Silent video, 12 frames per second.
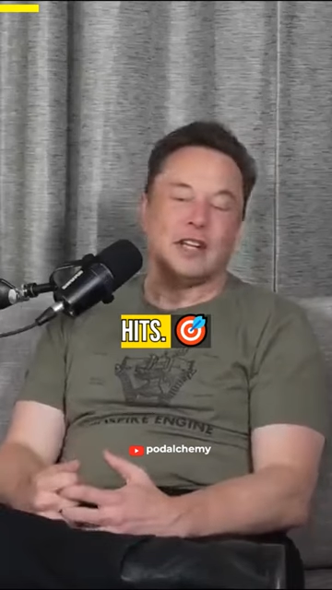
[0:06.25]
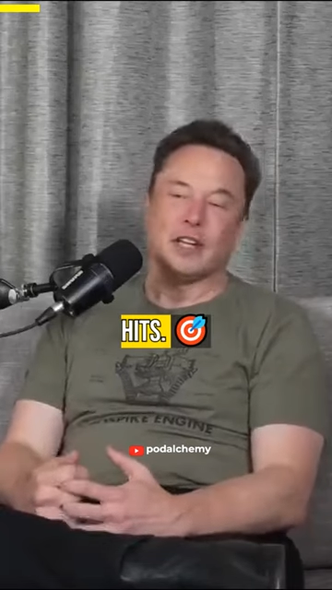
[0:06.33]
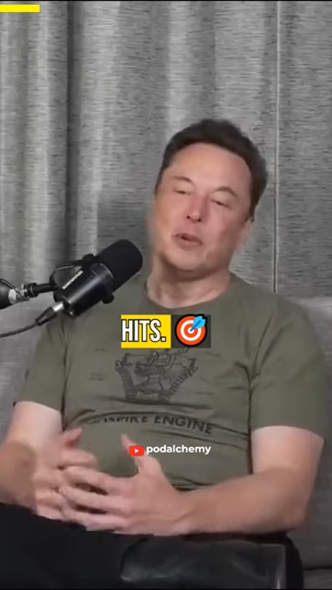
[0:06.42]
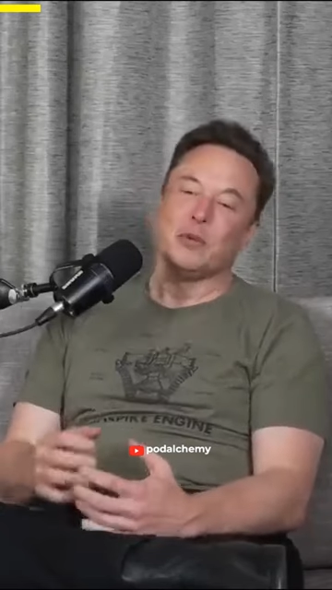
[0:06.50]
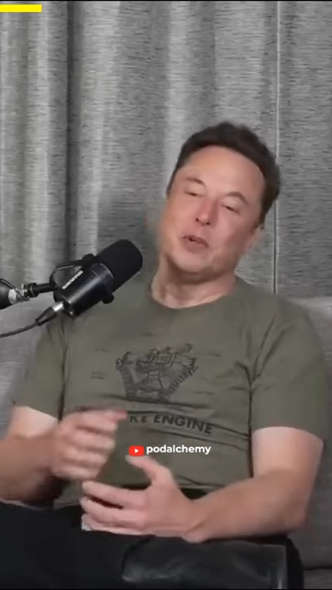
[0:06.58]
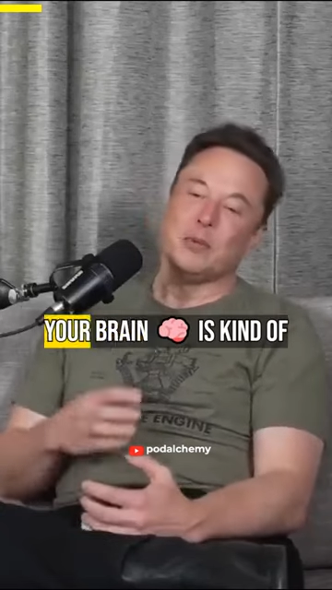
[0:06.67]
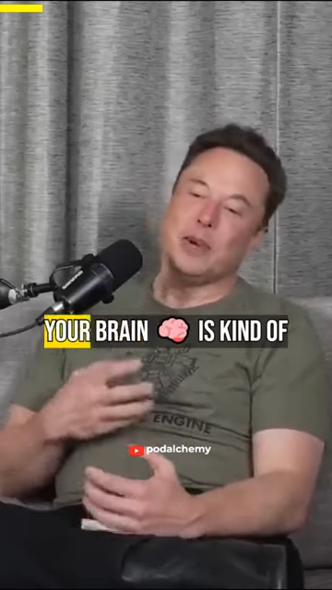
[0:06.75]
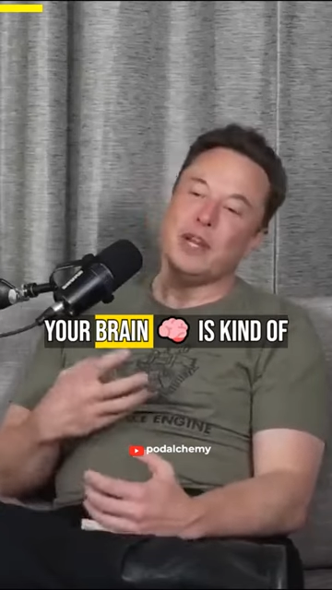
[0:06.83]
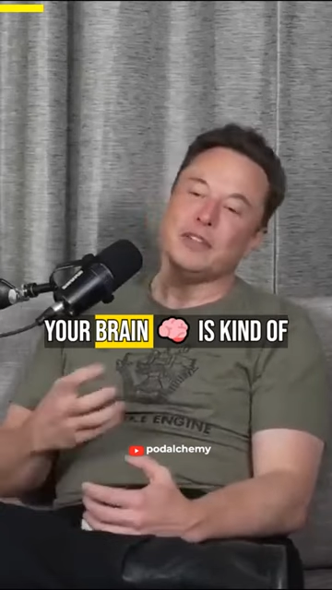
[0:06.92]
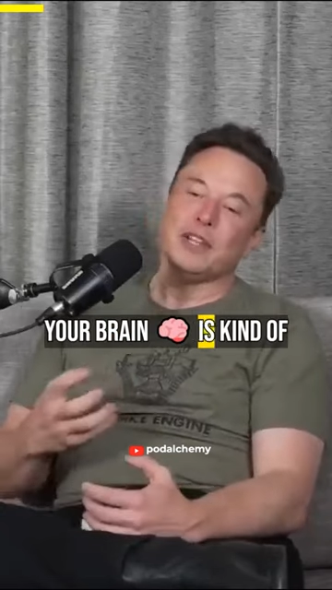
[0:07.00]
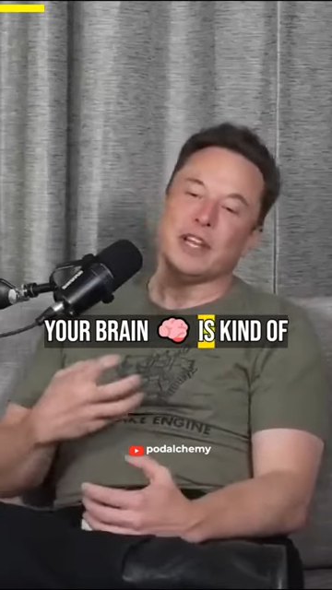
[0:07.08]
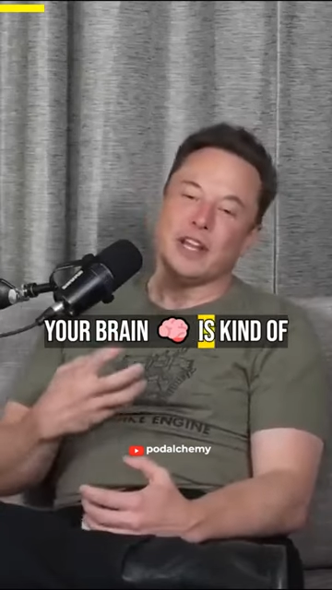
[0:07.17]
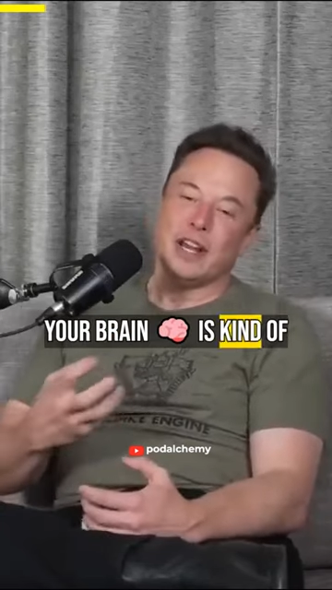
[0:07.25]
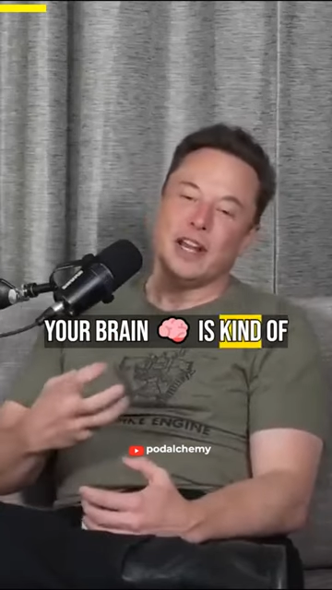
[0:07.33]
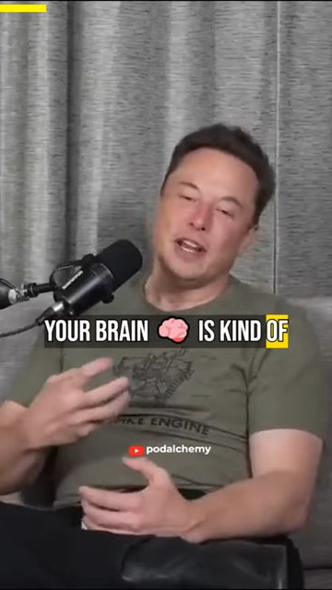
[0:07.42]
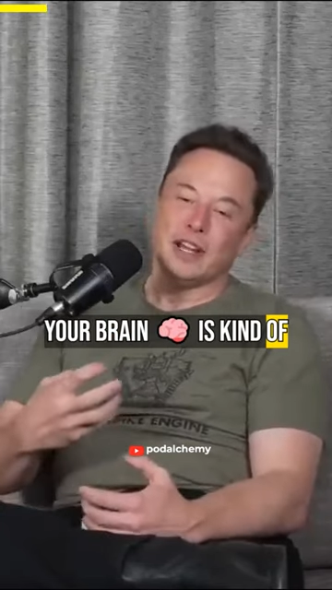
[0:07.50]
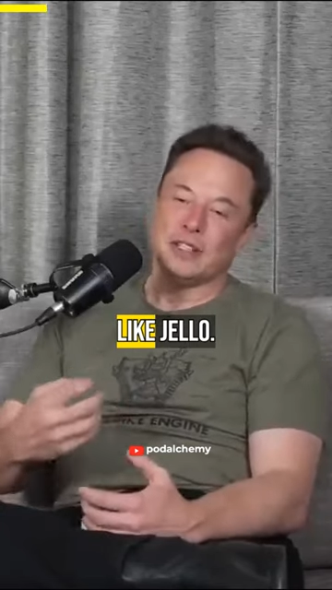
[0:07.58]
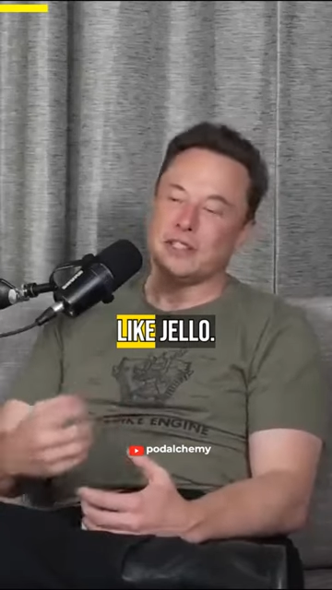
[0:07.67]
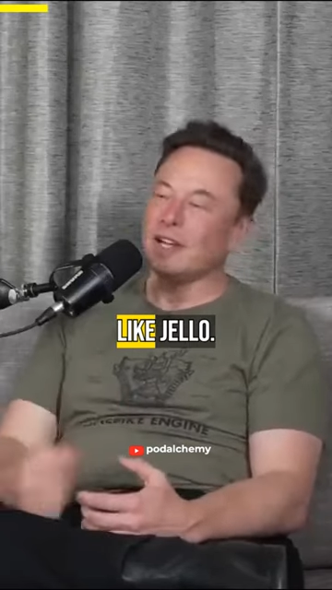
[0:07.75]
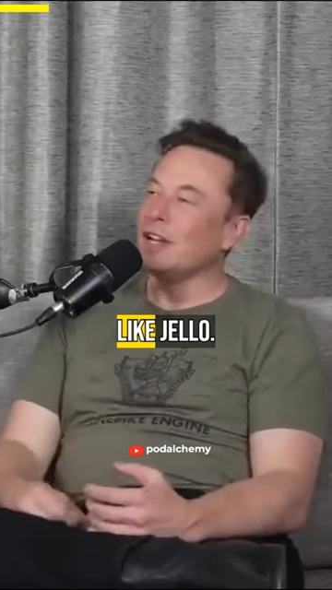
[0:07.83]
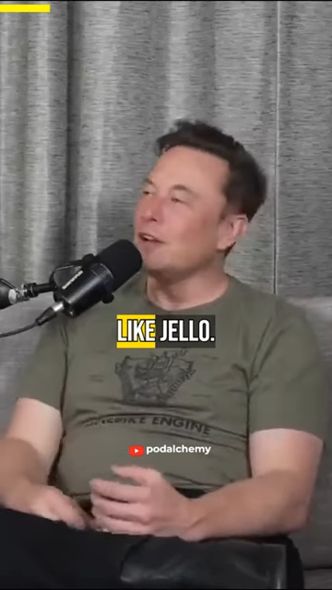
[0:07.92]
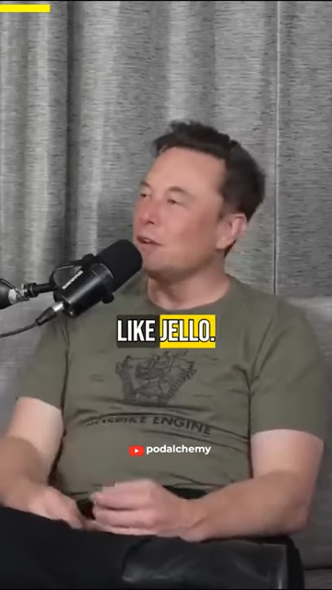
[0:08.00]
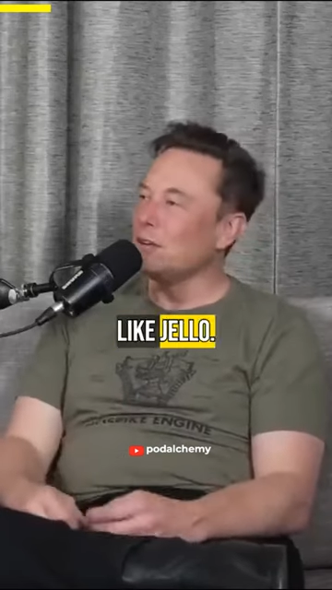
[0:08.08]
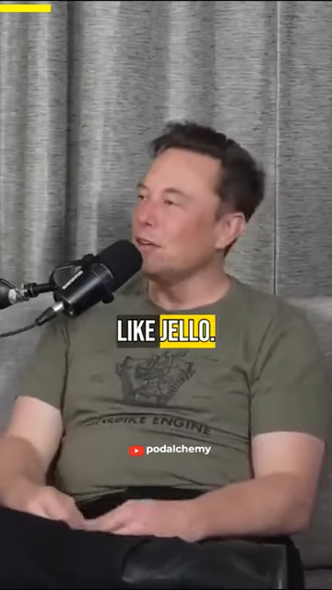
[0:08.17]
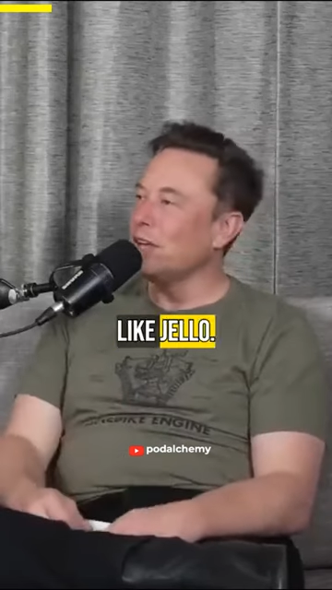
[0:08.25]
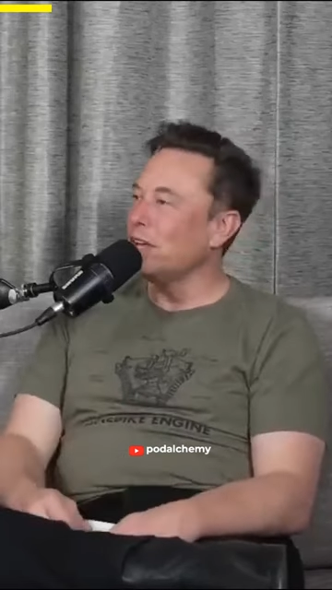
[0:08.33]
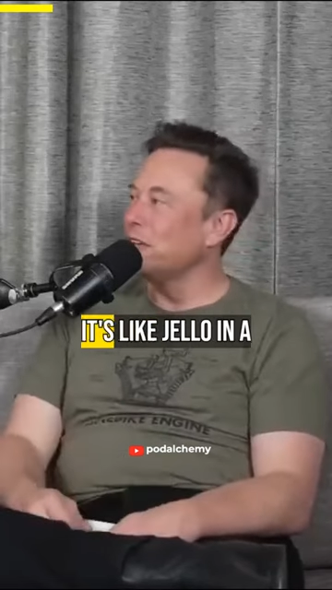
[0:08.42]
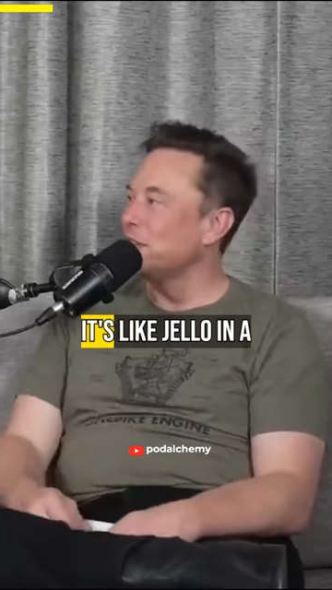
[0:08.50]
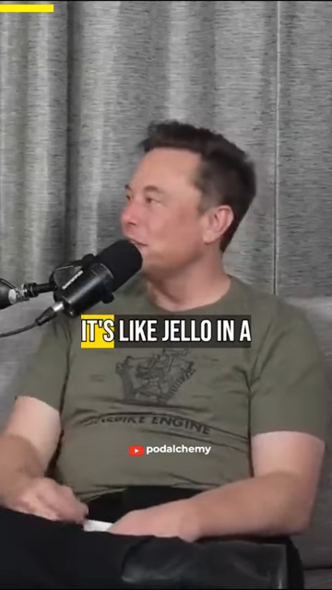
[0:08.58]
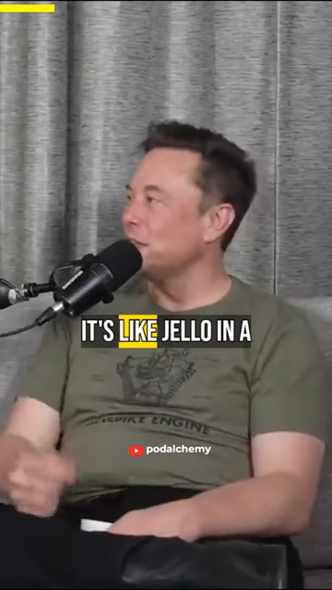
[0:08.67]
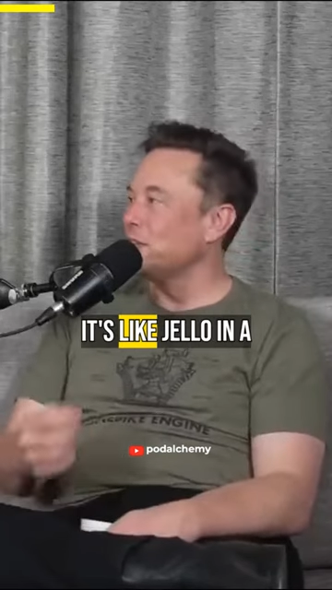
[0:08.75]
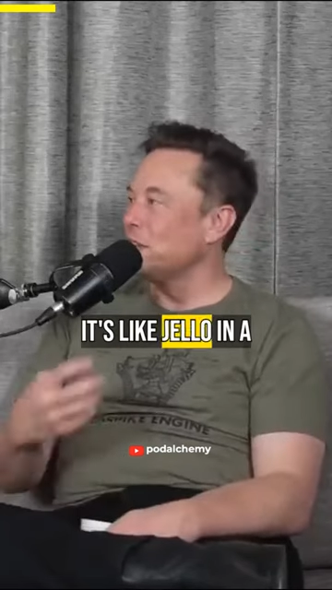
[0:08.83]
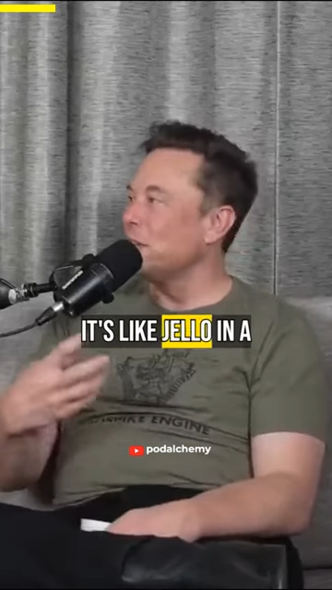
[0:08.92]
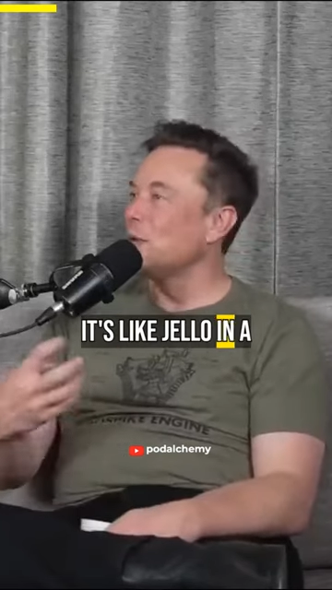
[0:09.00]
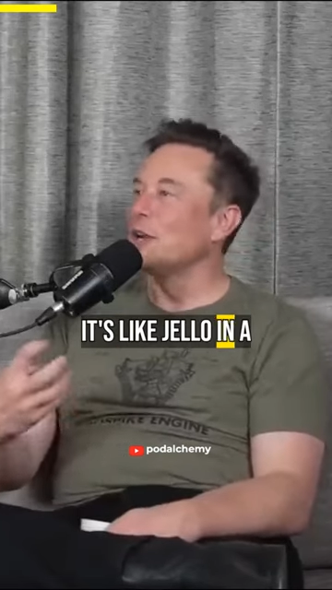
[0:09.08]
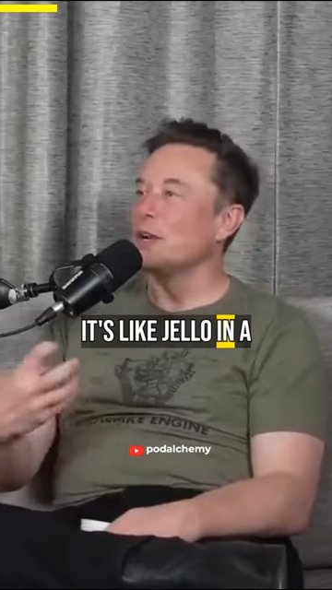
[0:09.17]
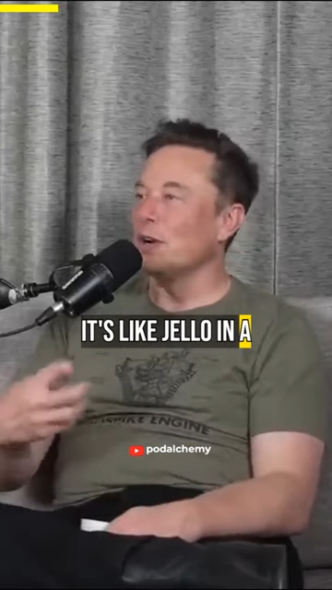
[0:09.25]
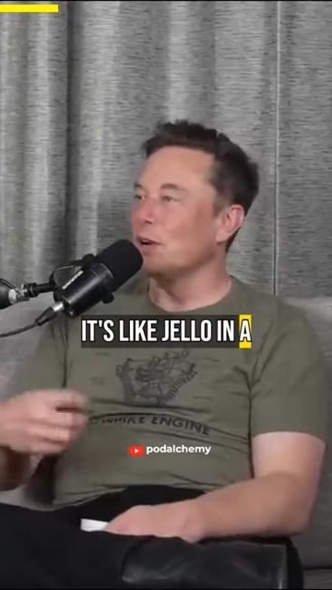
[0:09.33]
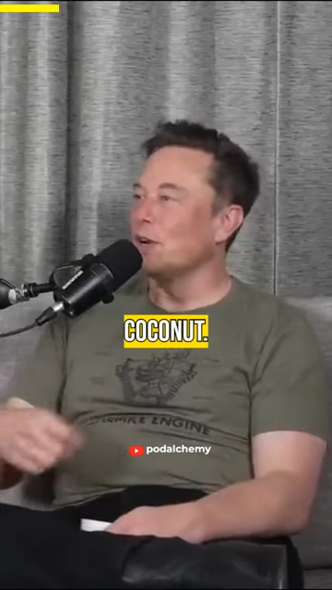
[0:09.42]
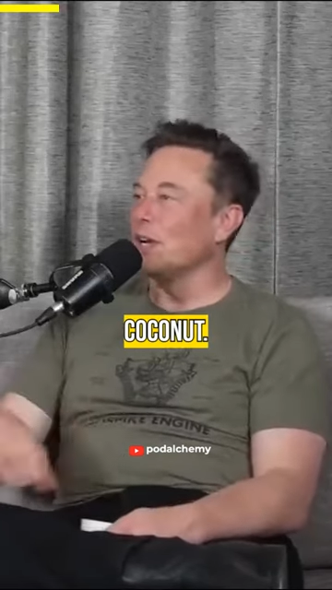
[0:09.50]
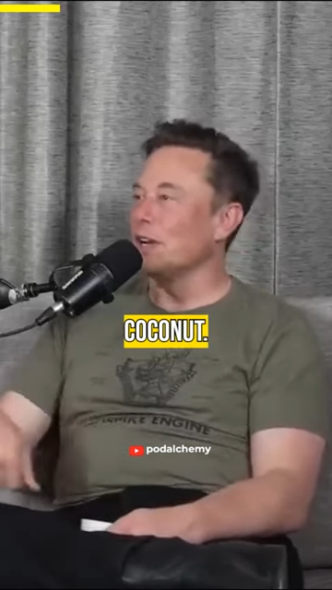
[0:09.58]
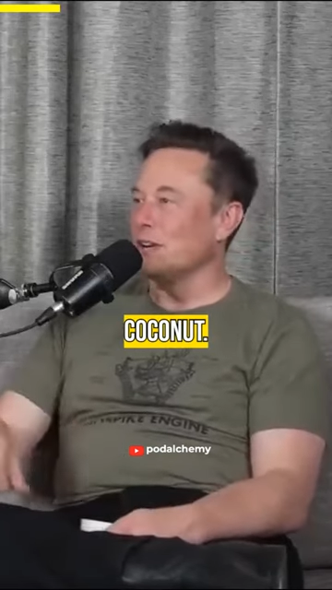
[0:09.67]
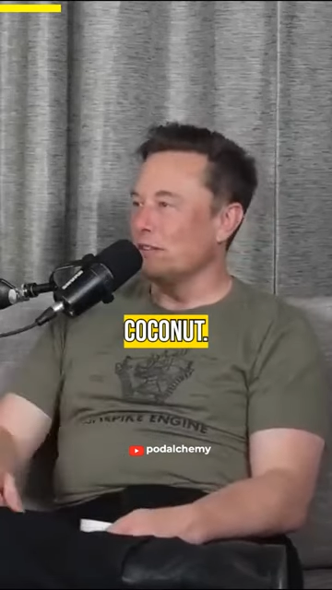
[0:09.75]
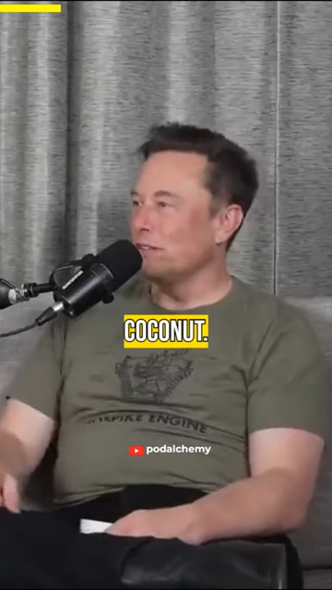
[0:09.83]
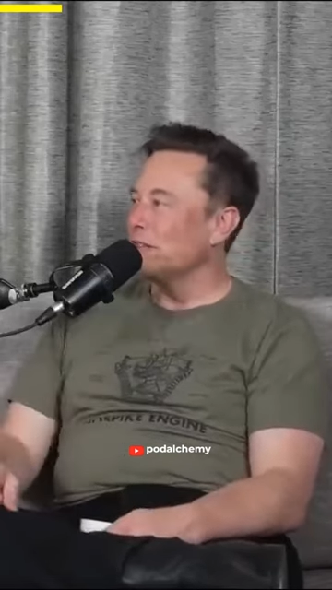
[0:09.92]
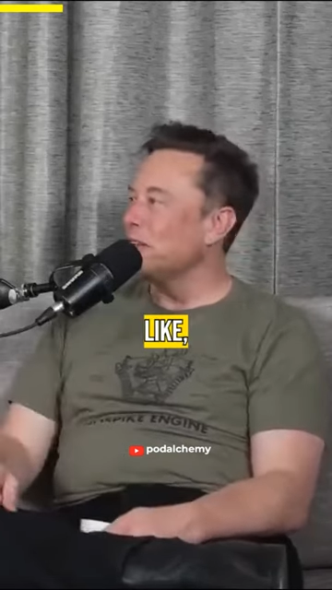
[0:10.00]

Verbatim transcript: Like your brain's like kind of like Jell-O. It's like Jell-O in a coconut.